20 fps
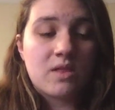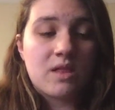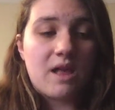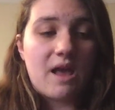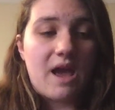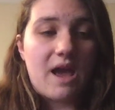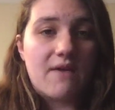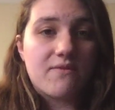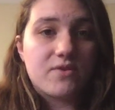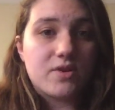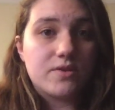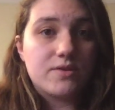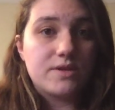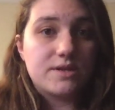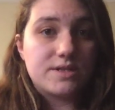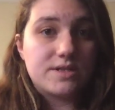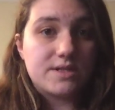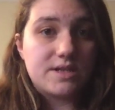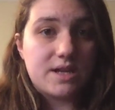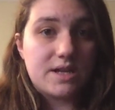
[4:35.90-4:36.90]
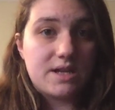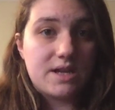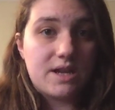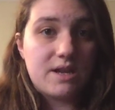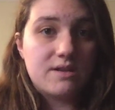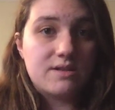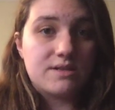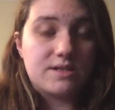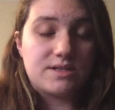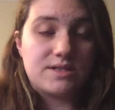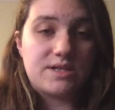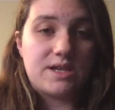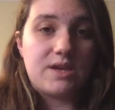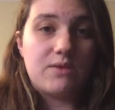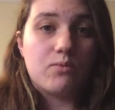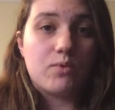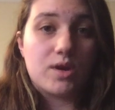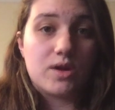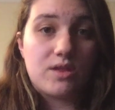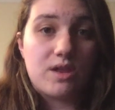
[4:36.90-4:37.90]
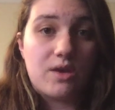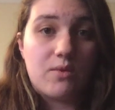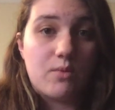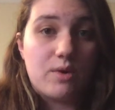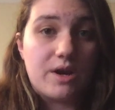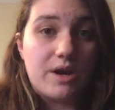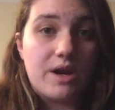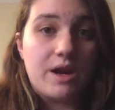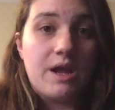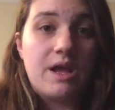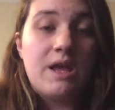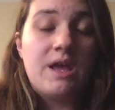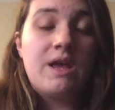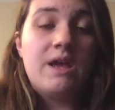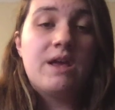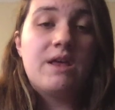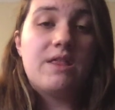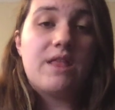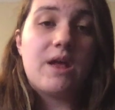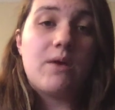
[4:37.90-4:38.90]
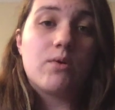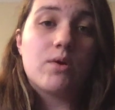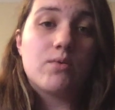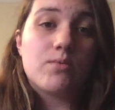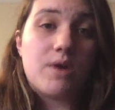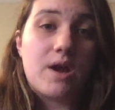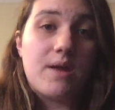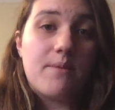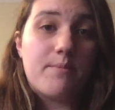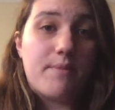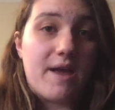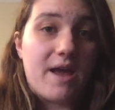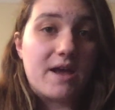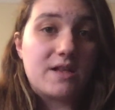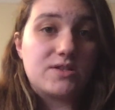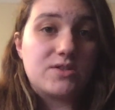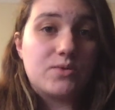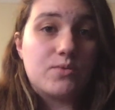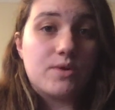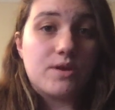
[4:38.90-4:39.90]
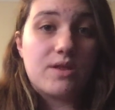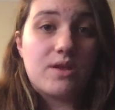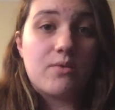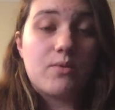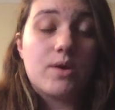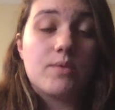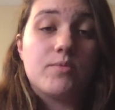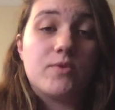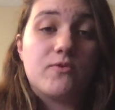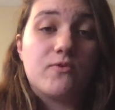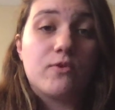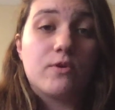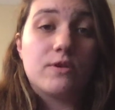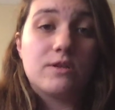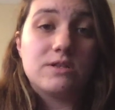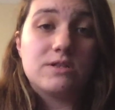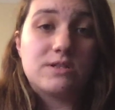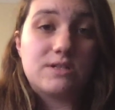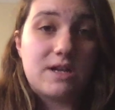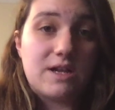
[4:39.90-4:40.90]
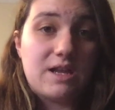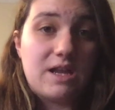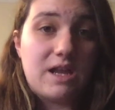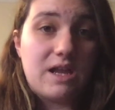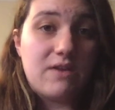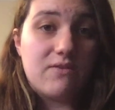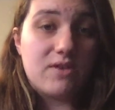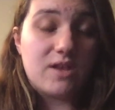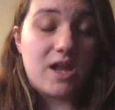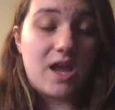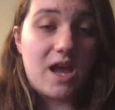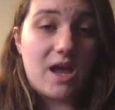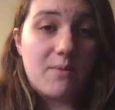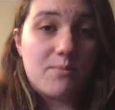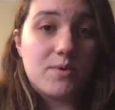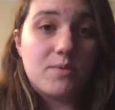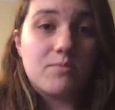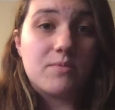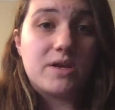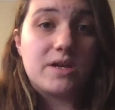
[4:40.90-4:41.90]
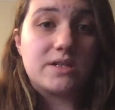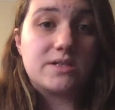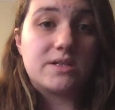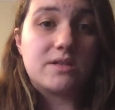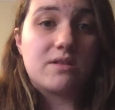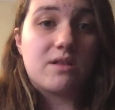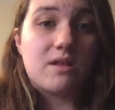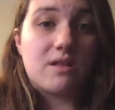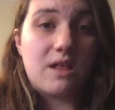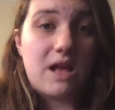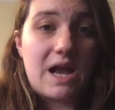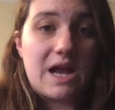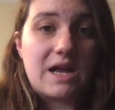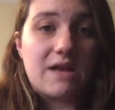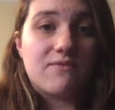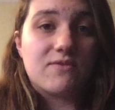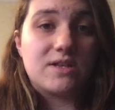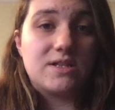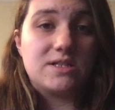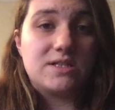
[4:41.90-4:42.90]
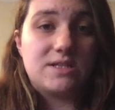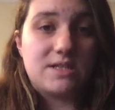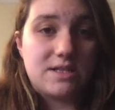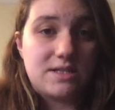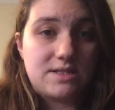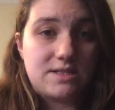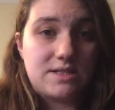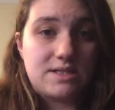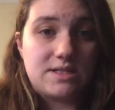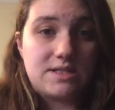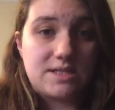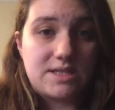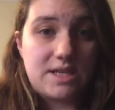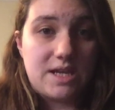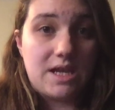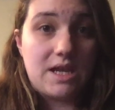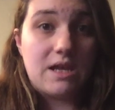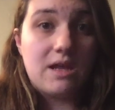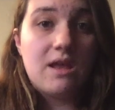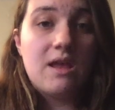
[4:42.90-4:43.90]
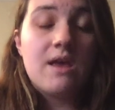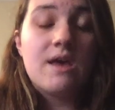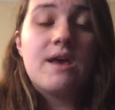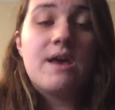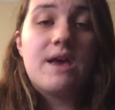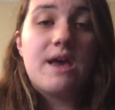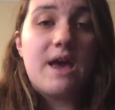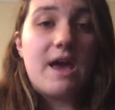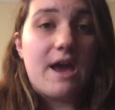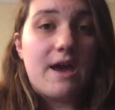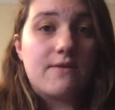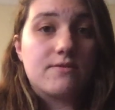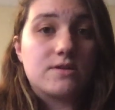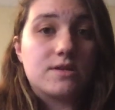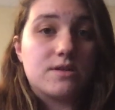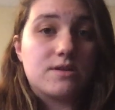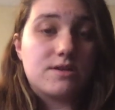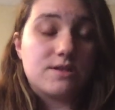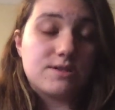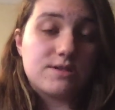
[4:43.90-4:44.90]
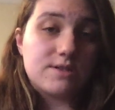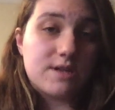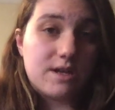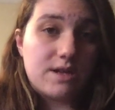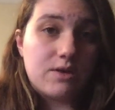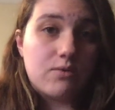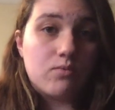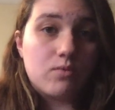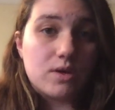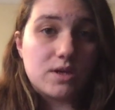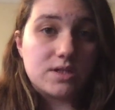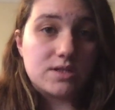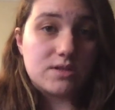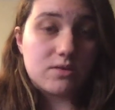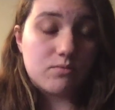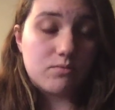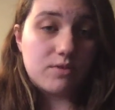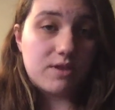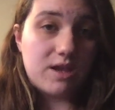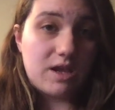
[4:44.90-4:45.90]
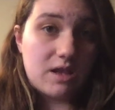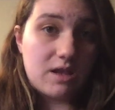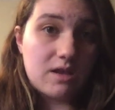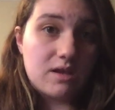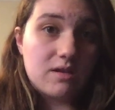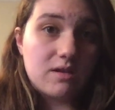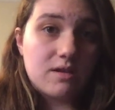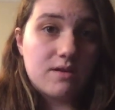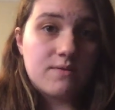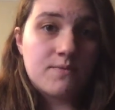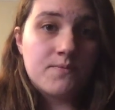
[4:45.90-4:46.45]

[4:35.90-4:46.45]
after the study to see where they were right back to where they were before the study even happened because of the lack of consistency after the study was completed.